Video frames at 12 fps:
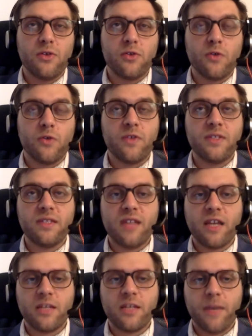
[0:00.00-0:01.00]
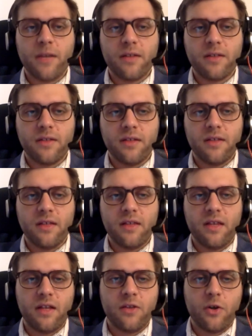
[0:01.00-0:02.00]
services aspect
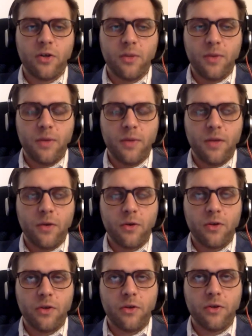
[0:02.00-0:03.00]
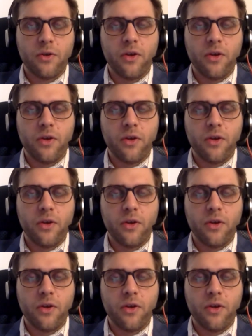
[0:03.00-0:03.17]
that I talked about a bit earlier.